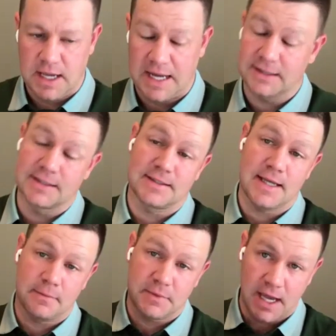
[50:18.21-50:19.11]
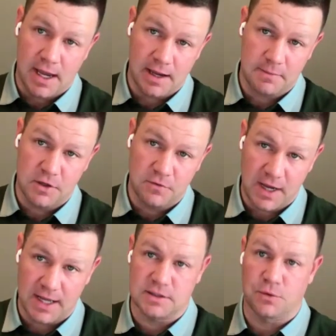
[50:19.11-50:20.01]
And at the same time, you've
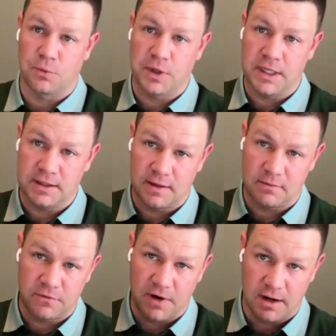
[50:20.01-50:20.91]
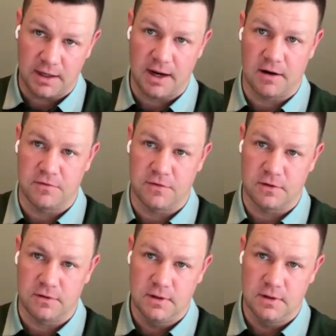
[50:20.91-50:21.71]
got to read them very careful.